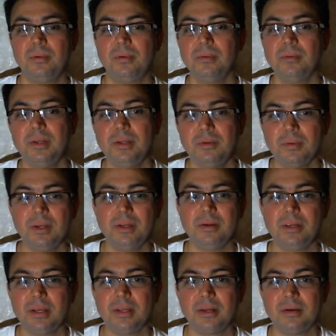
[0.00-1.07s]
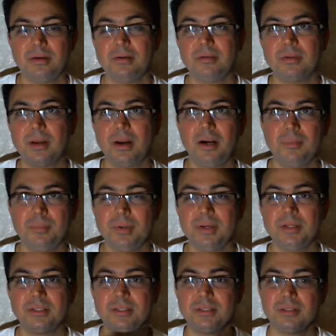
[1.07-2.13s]
Only way you can get rid of the heartbeat
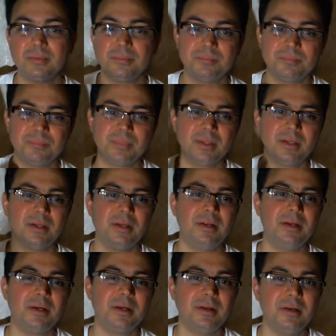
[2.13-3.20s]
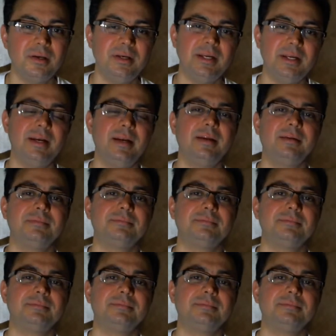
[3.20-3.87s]
is clinically dead.